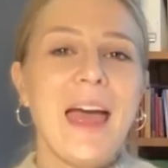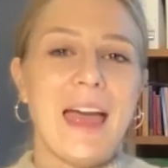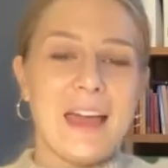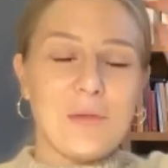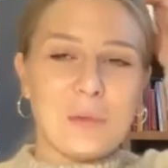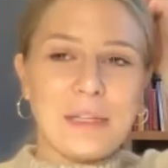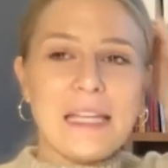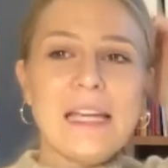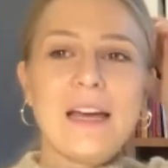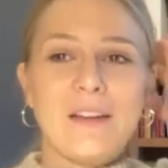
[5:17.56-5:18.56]
It
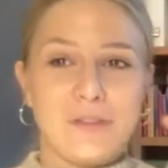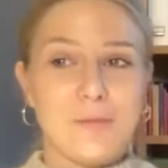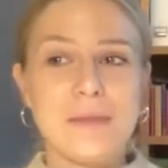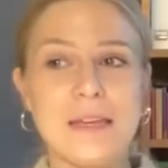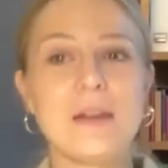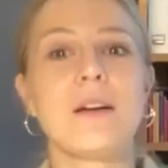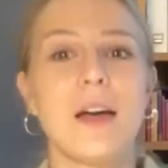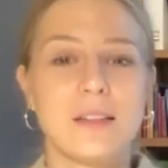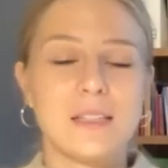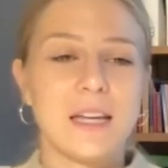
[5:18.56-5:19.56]
really, for me,
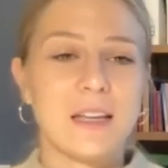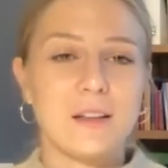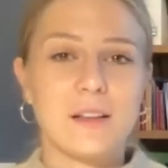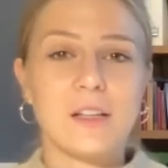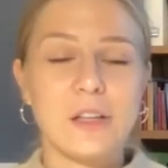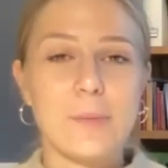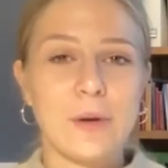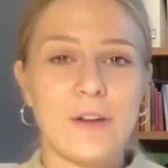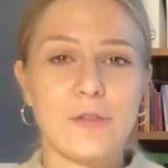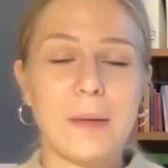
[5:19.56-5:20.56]
as I can clearly
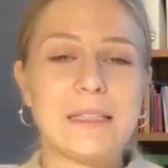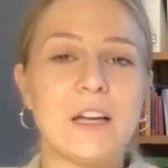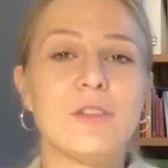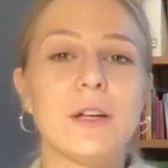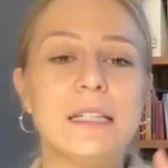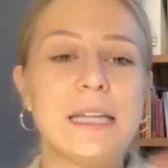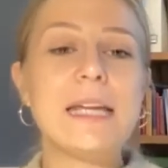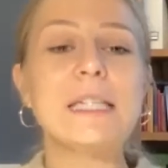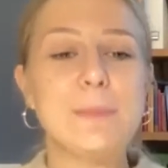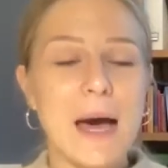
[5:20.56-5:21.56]
point out for myself,
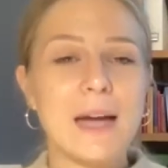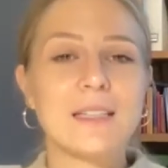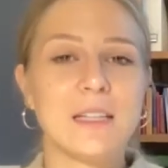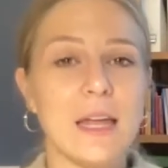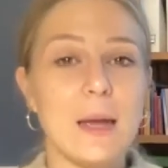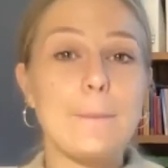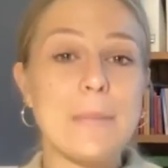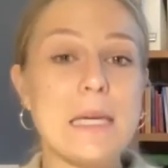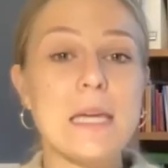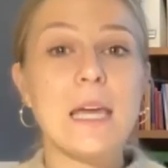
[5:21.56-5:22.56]
dates back to like
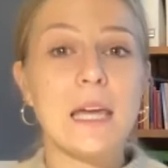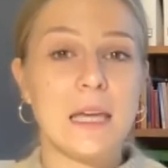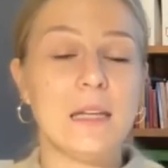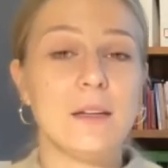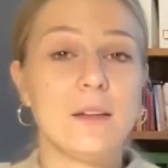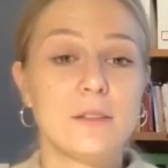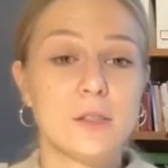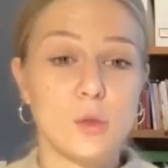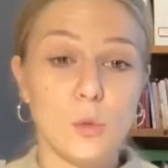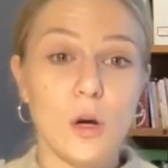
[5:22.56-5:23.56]
being in
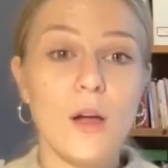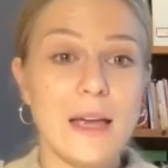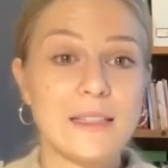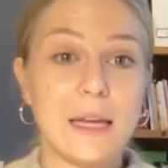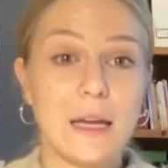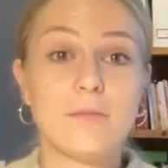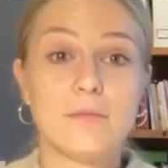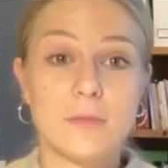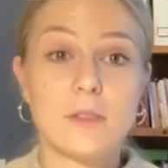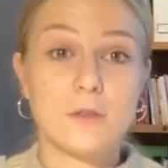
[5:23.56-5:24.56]
school as like a
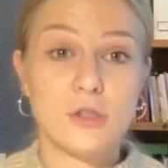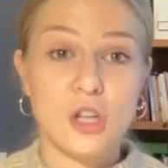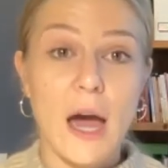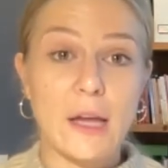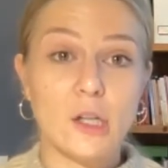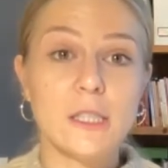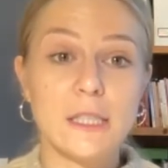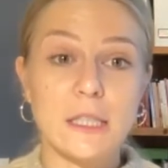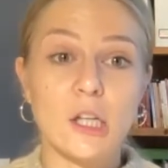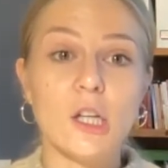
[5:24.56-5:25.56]
child
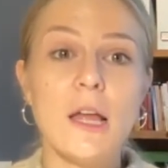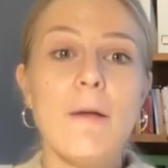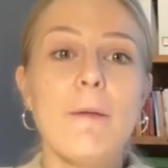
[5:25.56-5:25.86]
still,